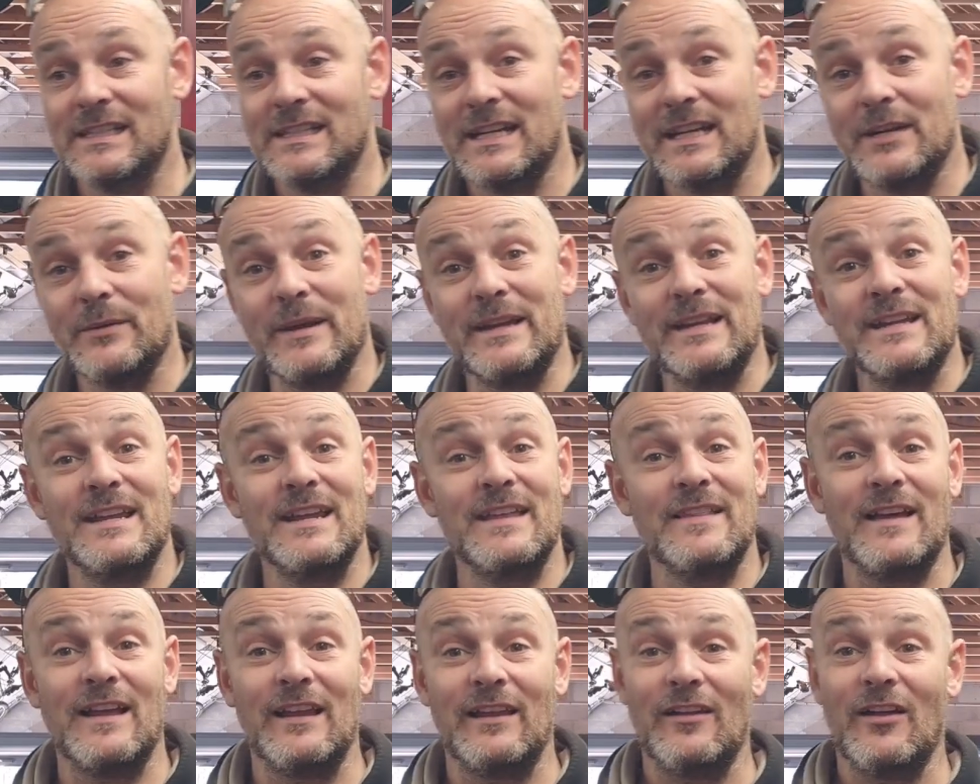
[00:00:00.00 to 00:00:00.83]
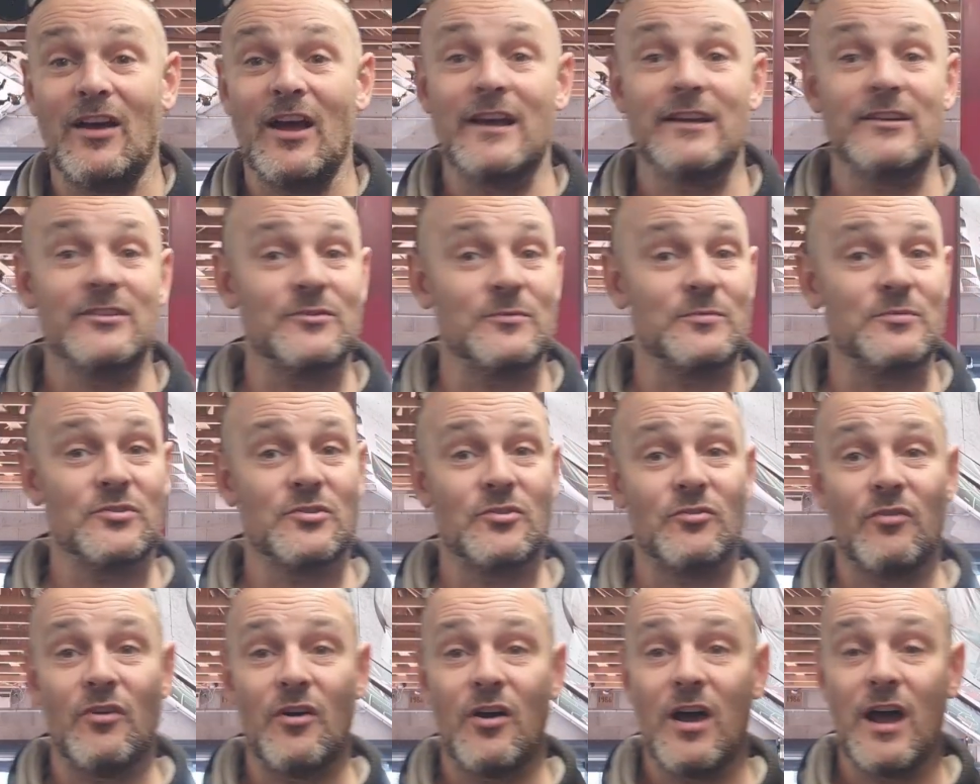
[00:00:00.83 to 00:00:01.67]
Anyway, hit that like,
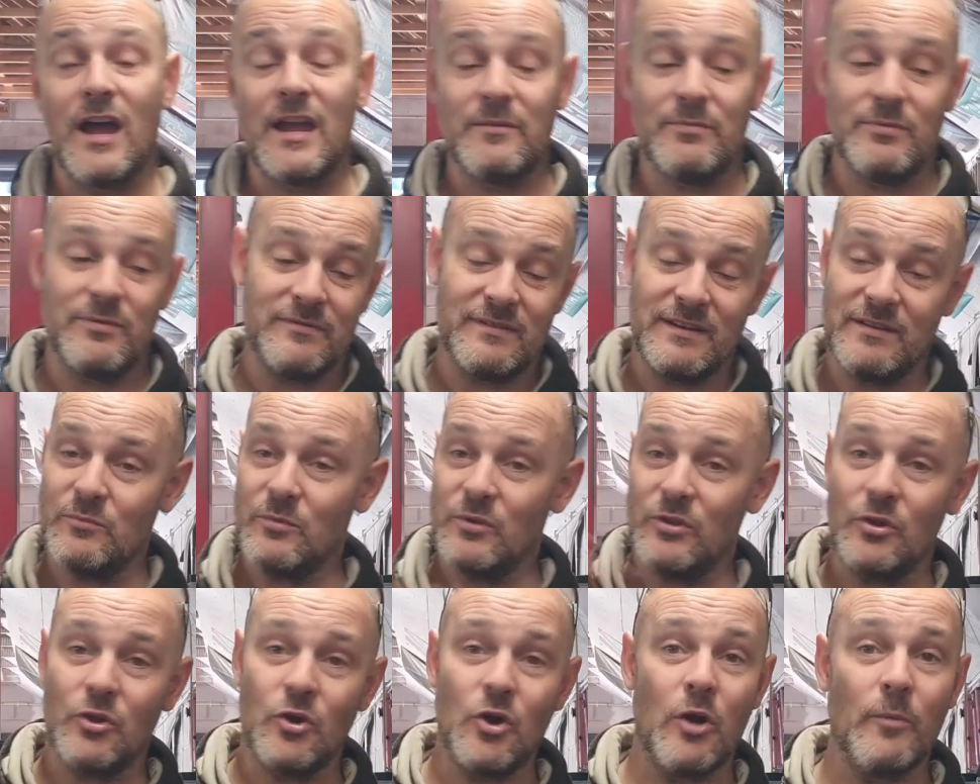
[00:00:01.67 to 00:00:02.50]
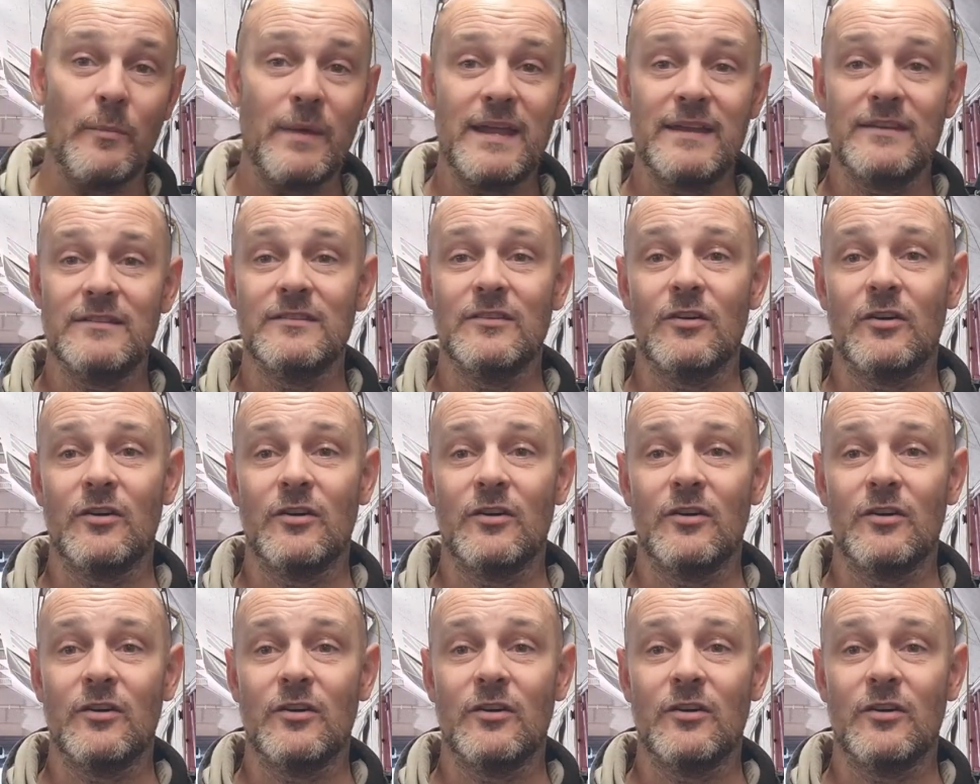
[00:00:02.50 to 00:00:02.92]
subscribe, hit with a comment.